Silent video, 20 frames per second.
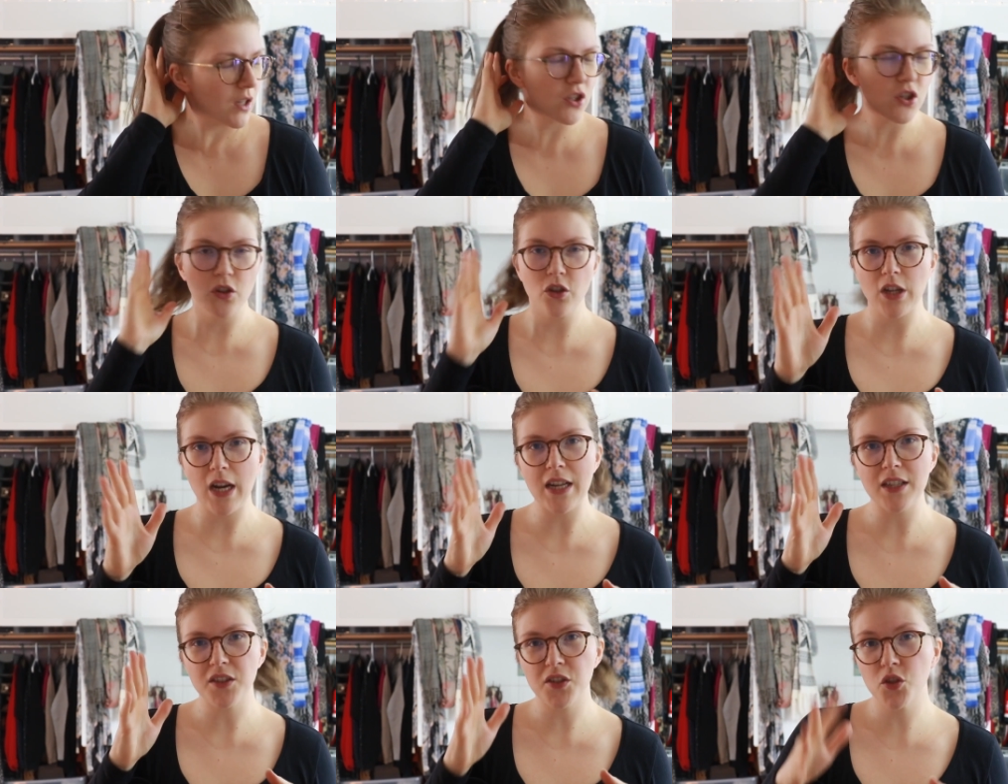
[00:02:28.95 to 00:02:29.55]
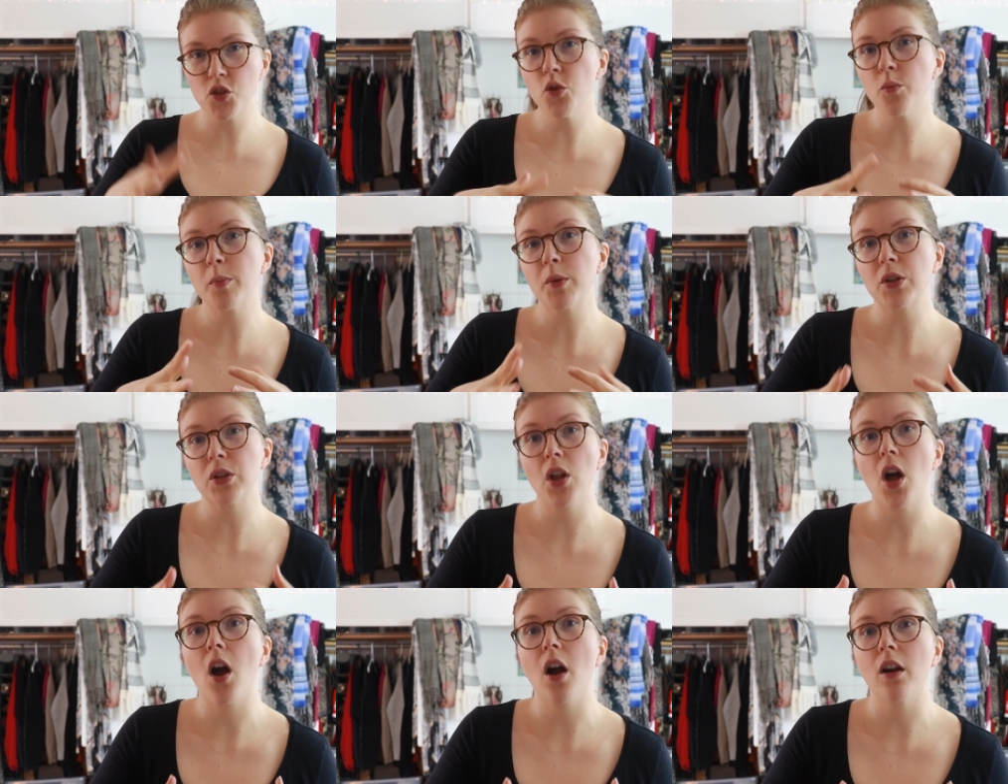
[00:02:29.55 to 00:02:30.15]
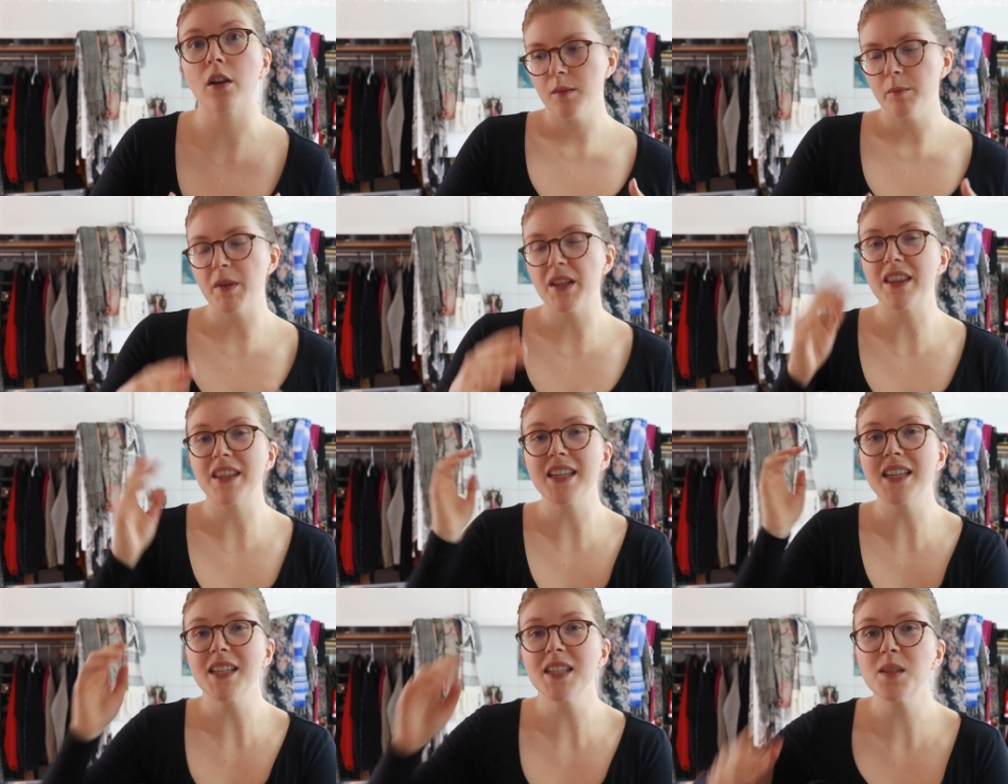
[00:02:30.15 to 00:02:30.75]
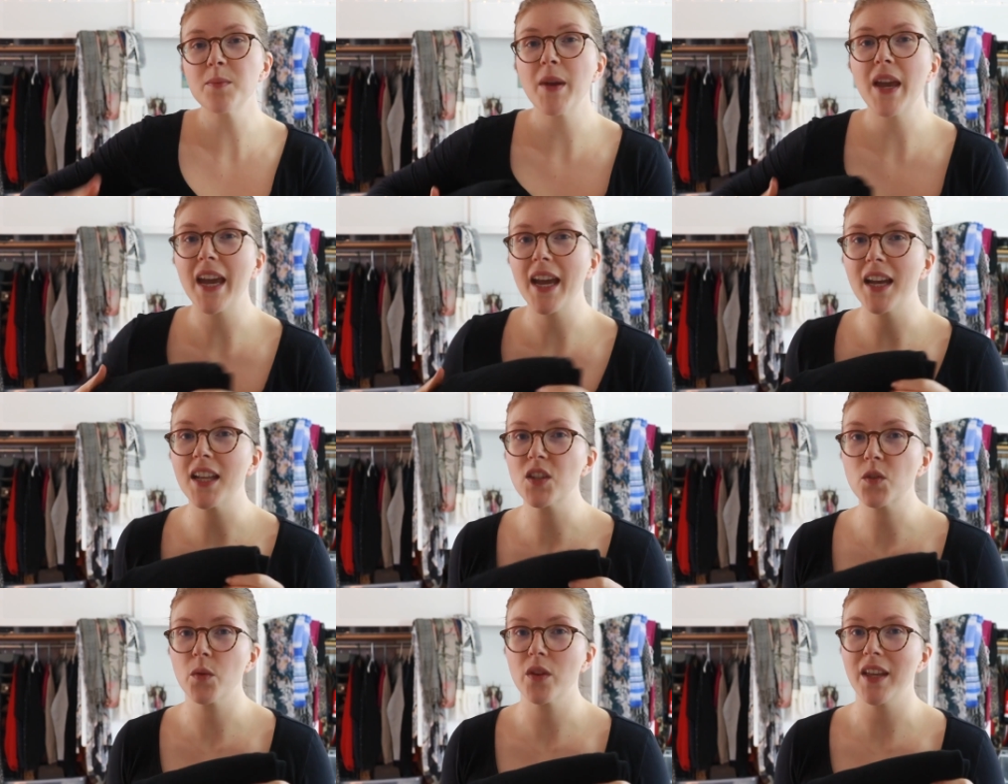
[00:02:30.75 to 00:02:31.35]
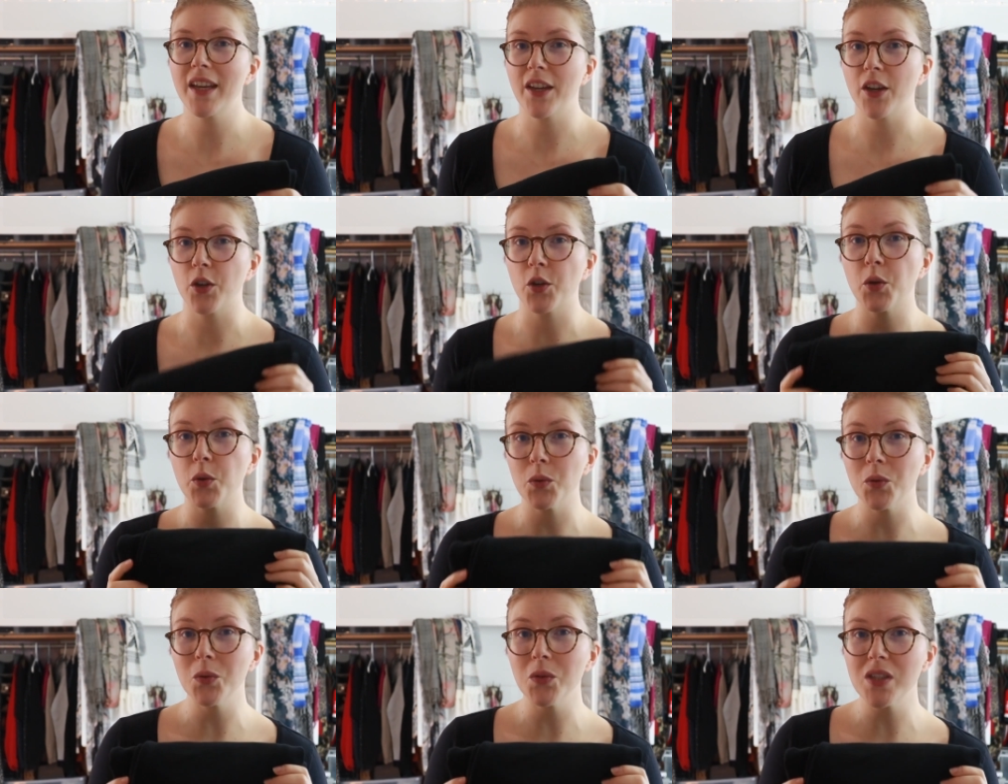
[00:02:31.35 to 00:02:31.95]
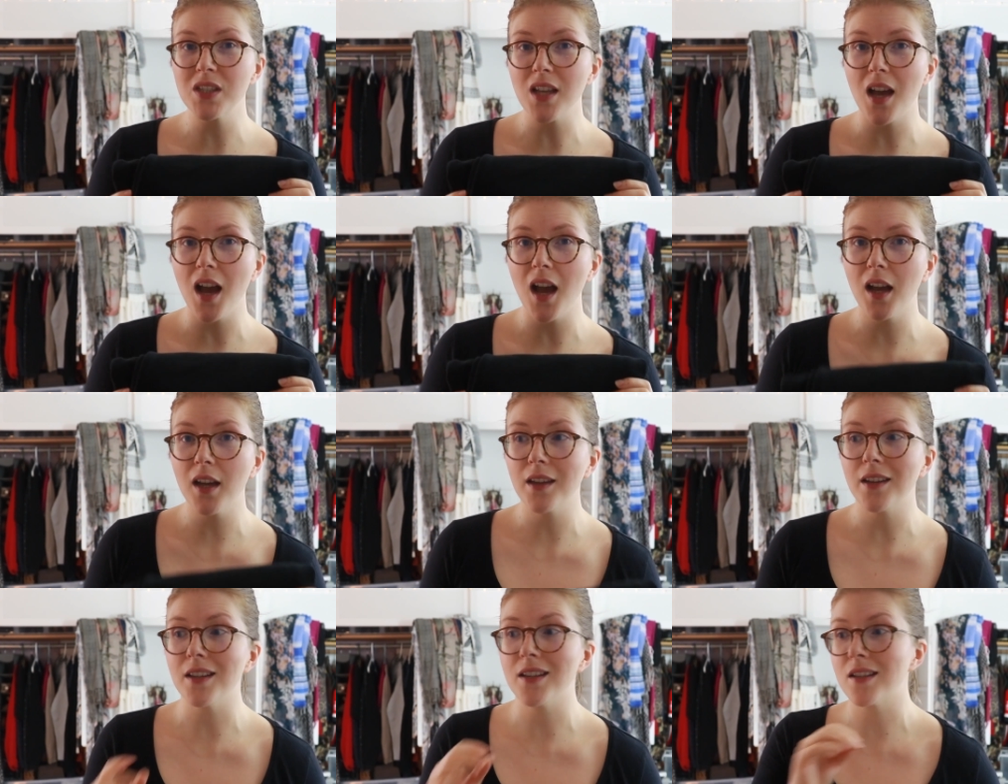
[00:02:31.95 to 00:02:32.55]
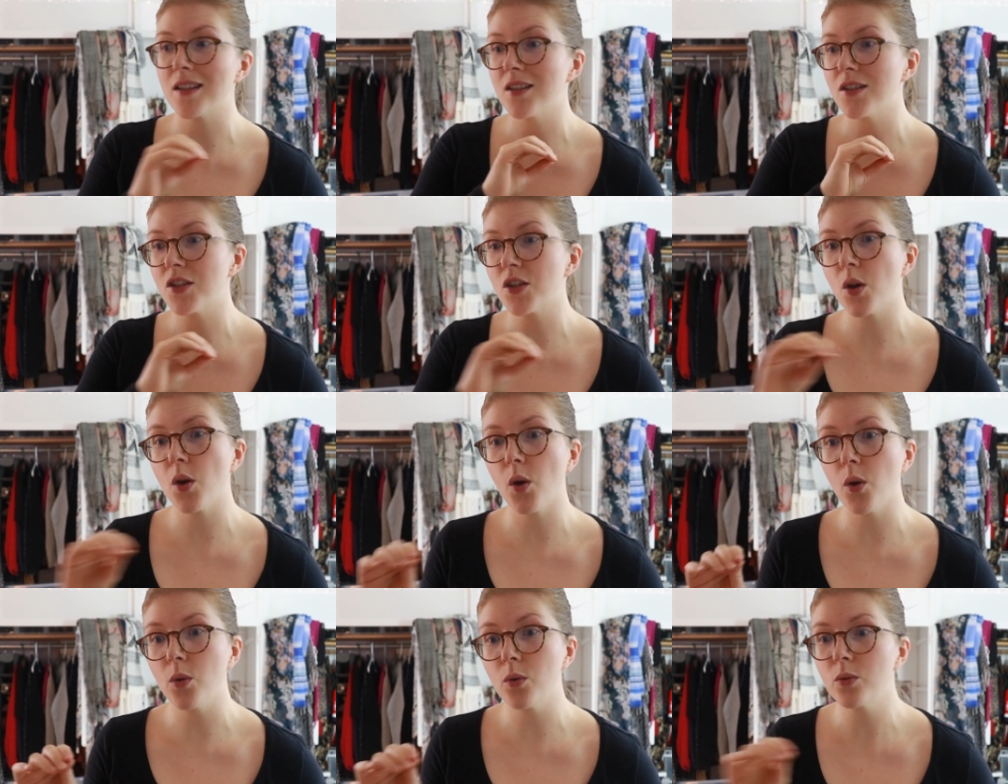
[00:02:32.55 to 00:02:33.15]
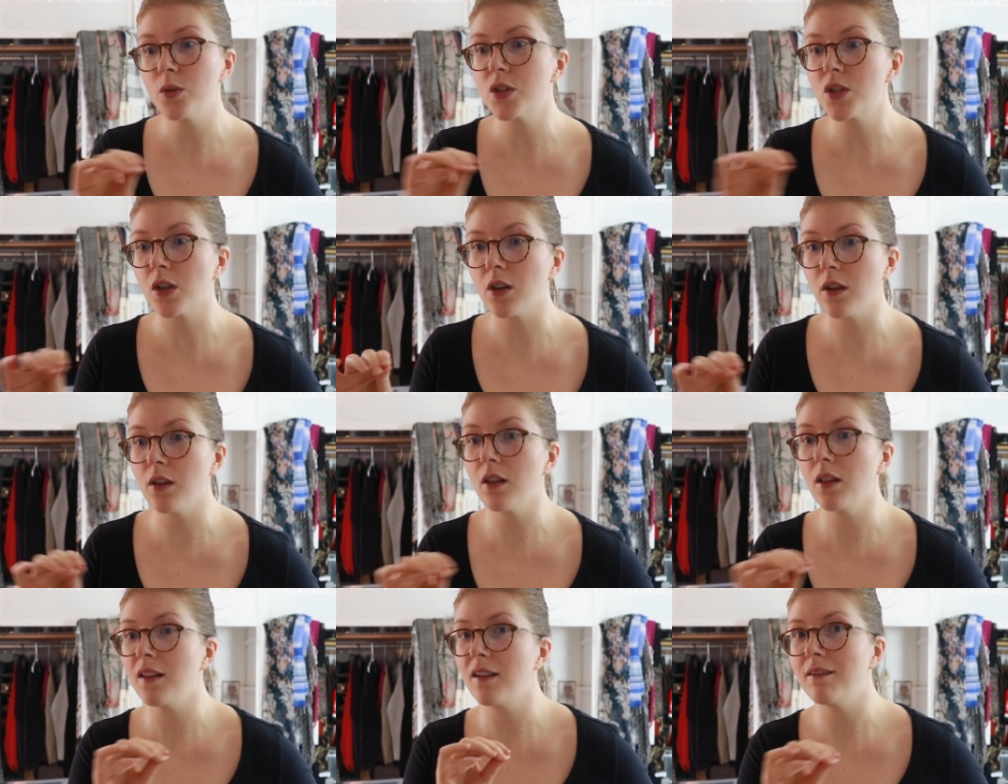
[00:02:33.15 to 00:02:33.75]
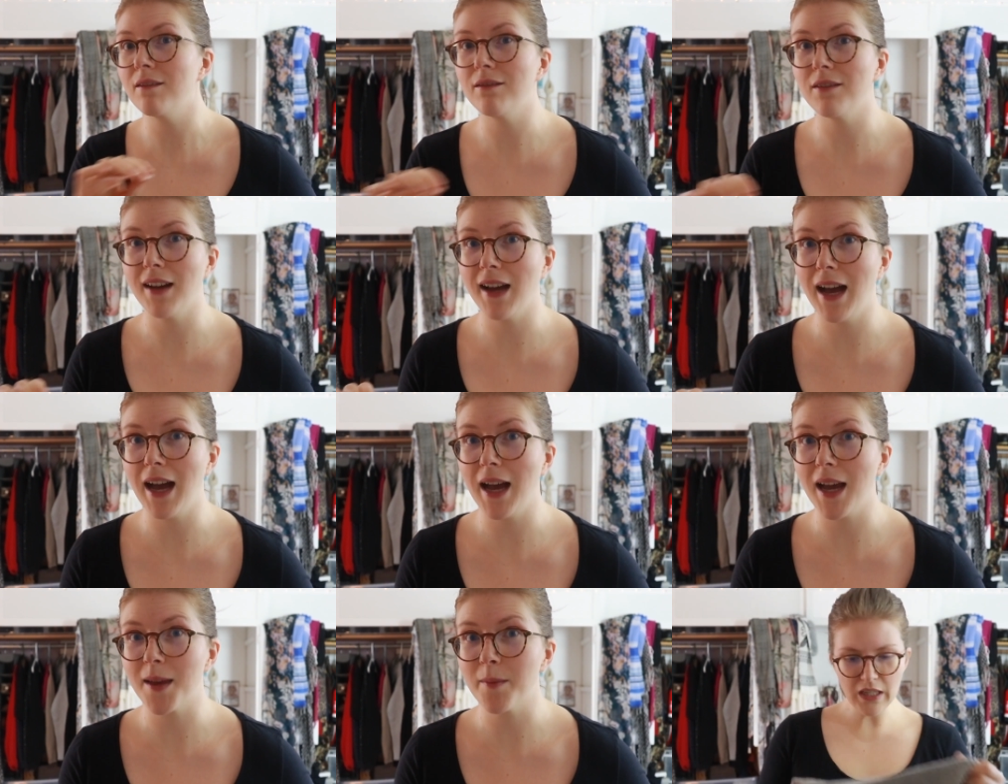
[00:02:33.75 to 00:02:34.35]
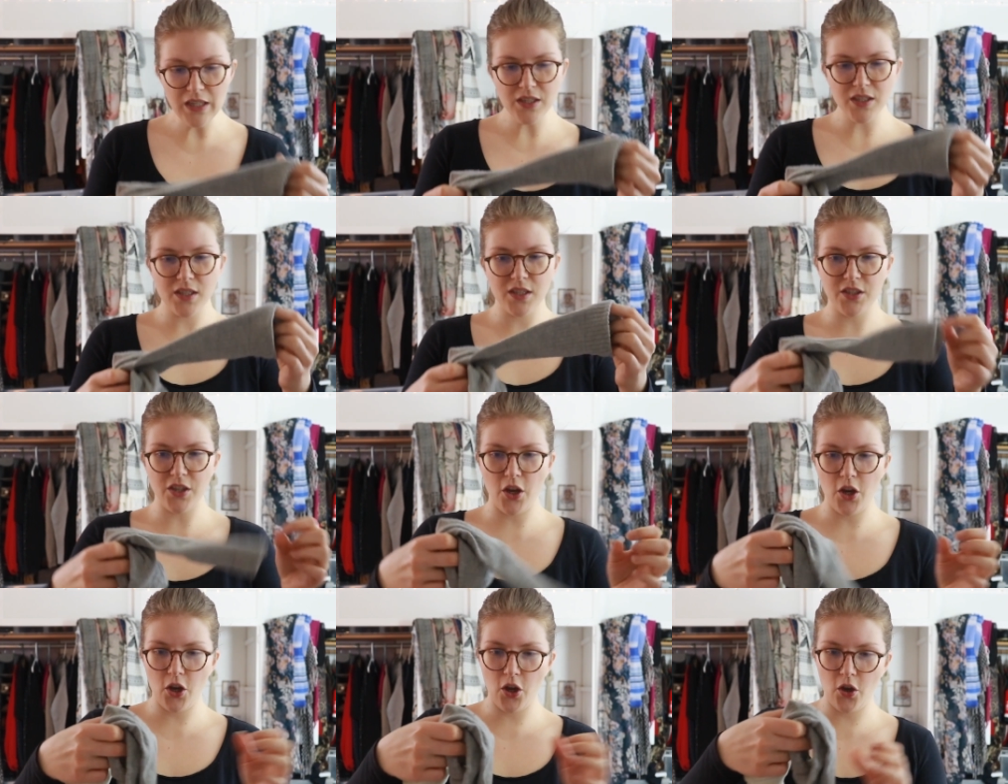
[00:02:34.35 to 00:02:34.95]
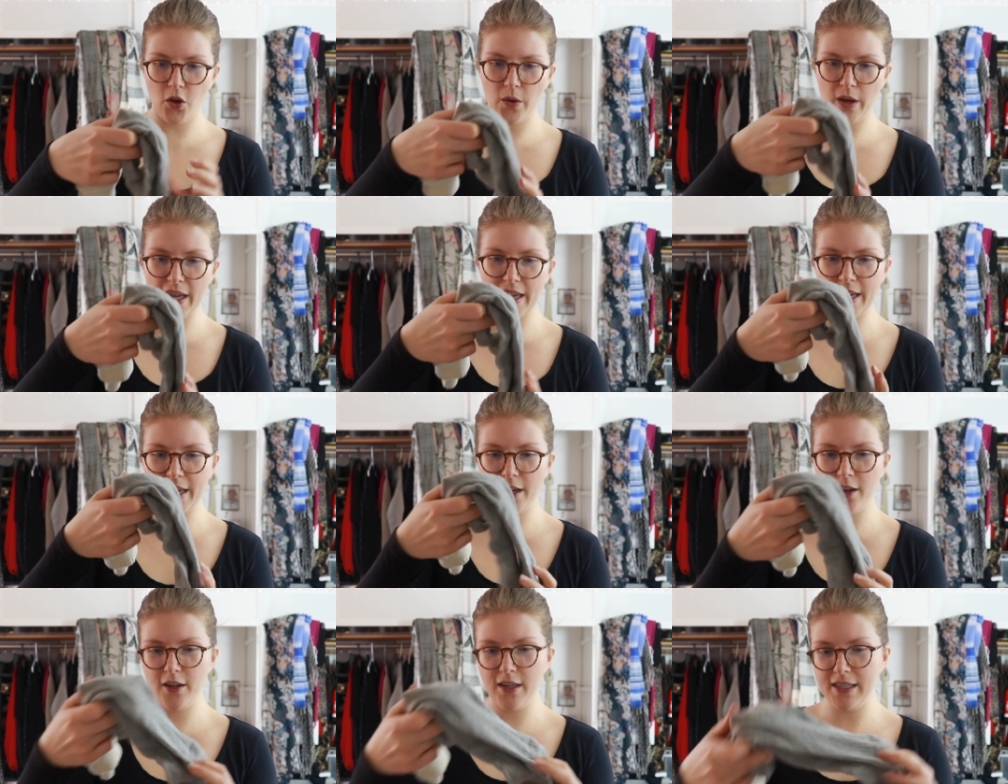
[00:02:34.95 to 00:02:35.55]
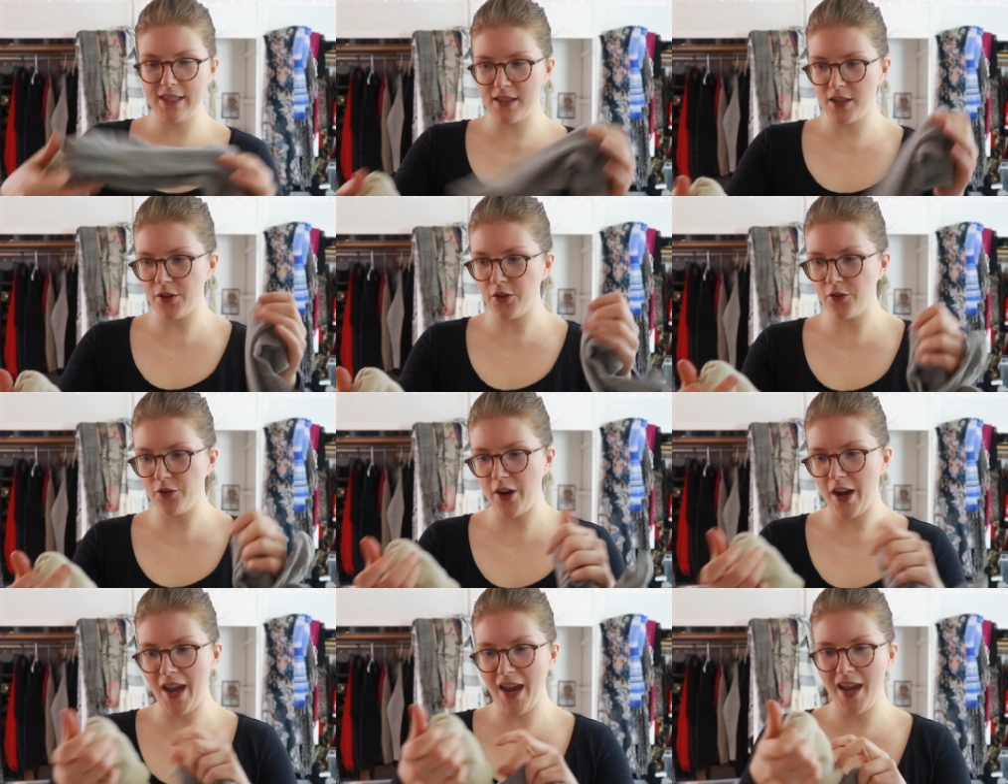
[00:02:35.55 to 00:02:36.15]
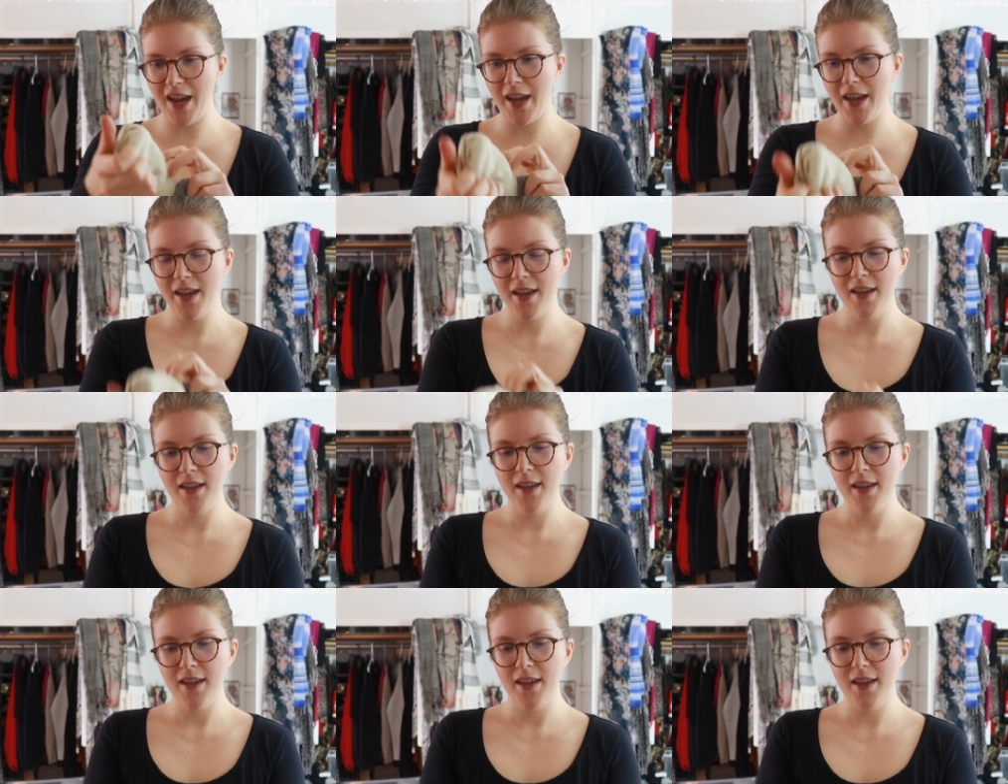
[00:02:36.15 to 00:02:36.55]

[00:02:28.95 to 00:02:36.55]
So they're not super long, but these pants with like a crew sock is a total vibe. So here is the gray